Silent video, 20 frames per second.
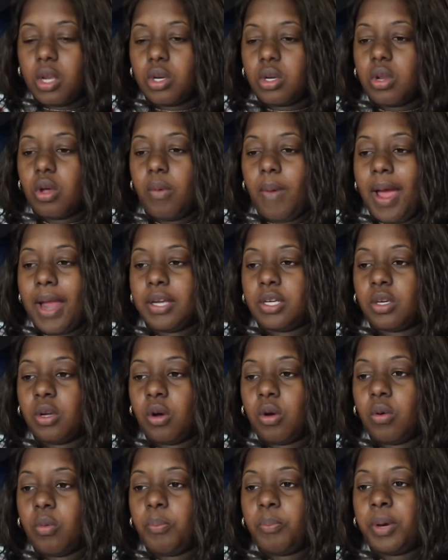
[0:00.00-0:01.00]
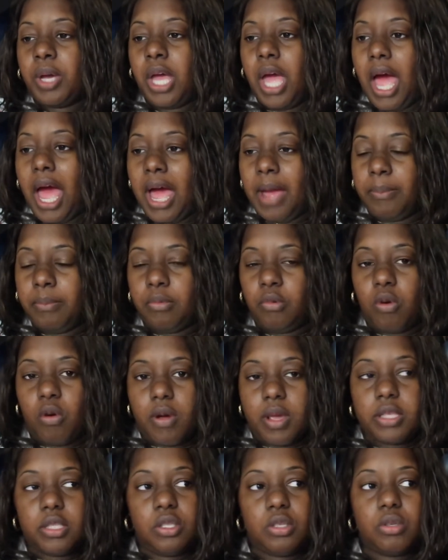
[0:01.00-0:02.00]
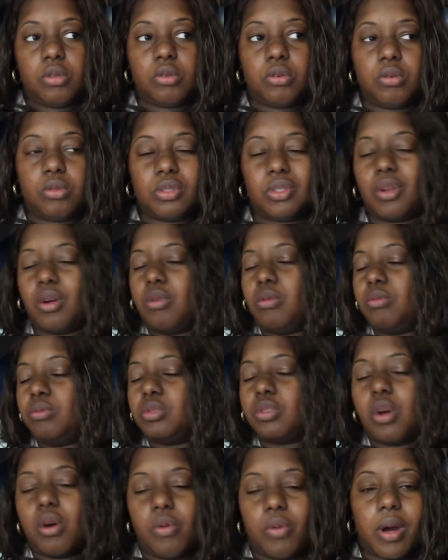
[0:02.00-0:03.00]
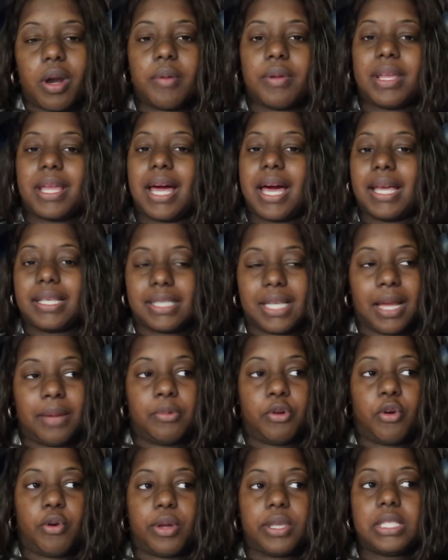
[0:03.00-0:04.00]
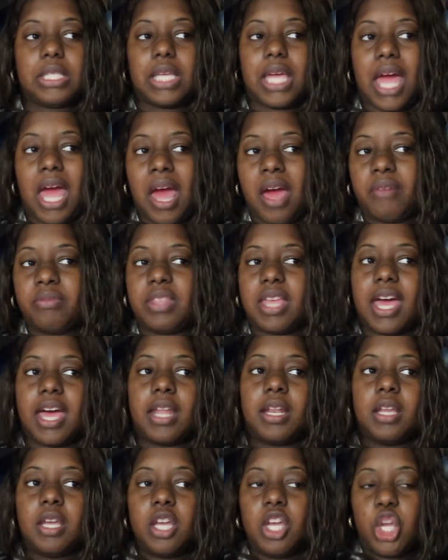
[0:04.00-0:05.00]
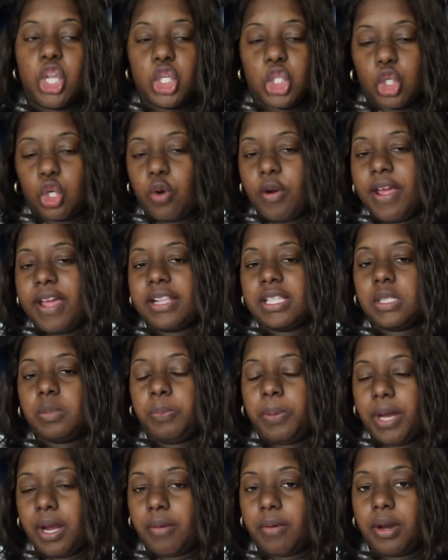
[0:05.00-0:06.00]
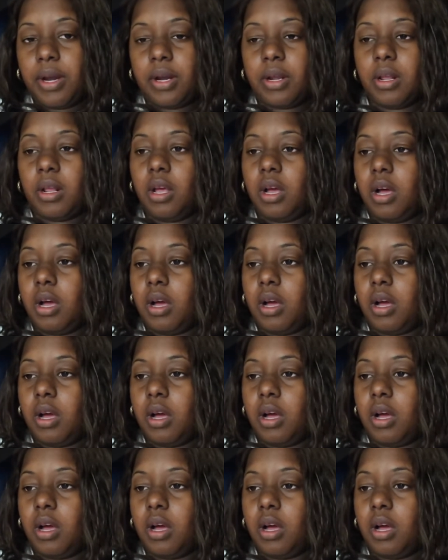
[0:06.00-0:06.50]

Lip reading: No, I don't. But I'm going to, don't worry, guys. I'm going to have that transparent